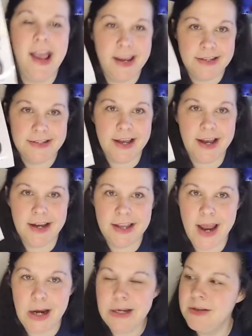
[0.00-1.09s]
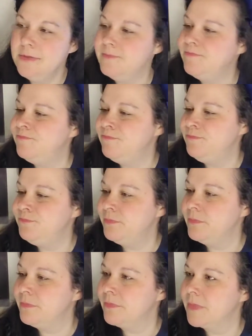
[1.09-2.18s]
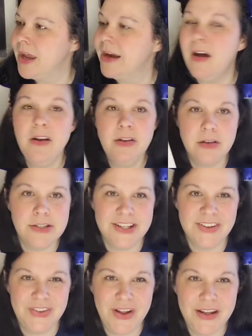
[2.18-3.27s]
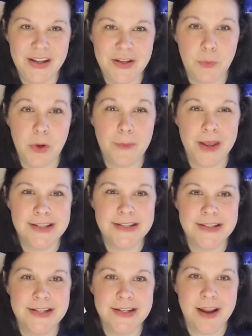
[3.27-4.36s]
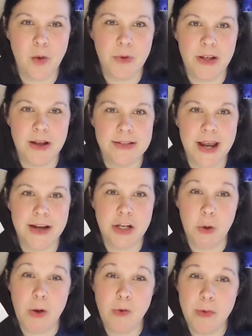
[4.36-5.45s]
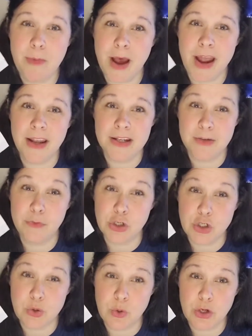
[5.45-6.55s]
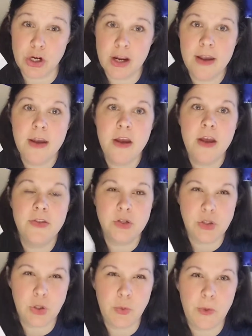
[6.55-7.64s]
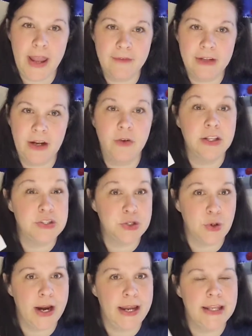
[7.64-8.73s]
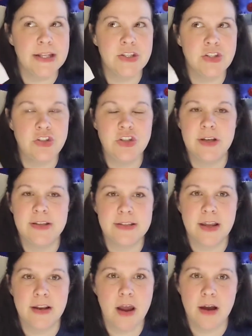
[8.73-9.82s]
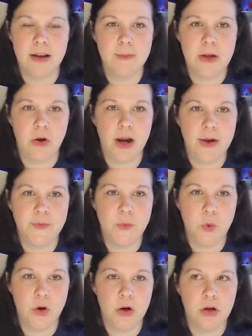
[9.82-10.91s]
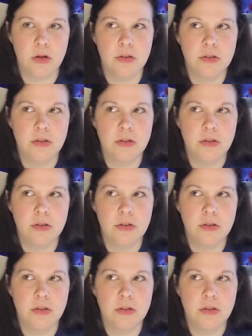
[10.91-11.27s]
And I got a good deal on it, but I'm hesitant now because I know I will be buying a different stroller. The stroller we have now, it's great. It's just not going to be great for